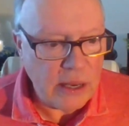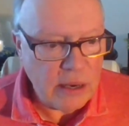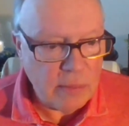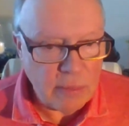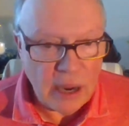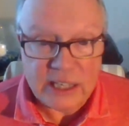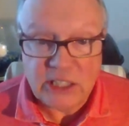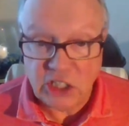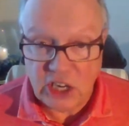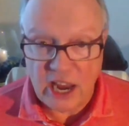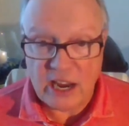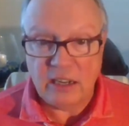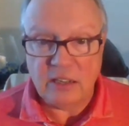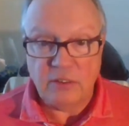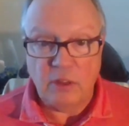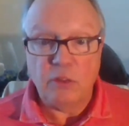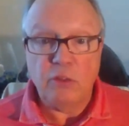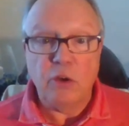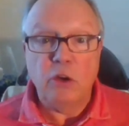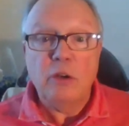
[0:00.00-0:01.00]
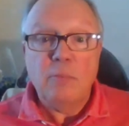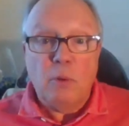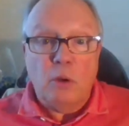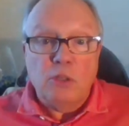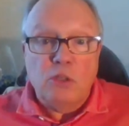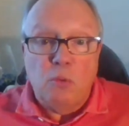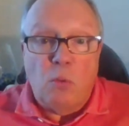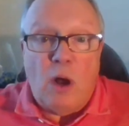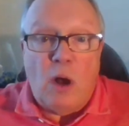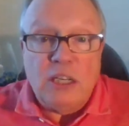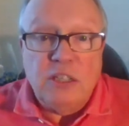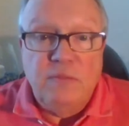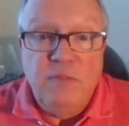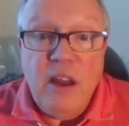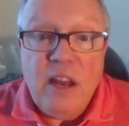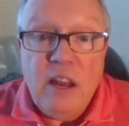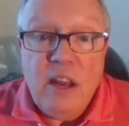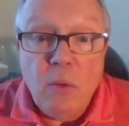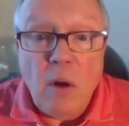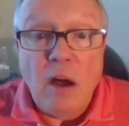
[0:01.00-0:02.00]
in my channel the third most watched
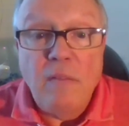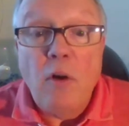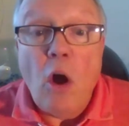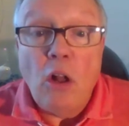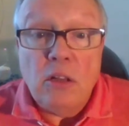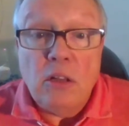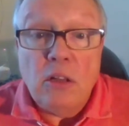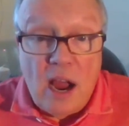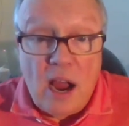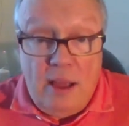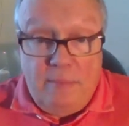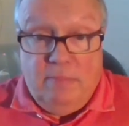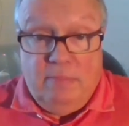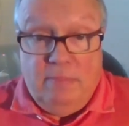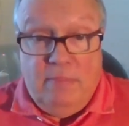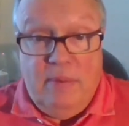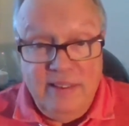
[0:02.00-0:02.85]
video of all time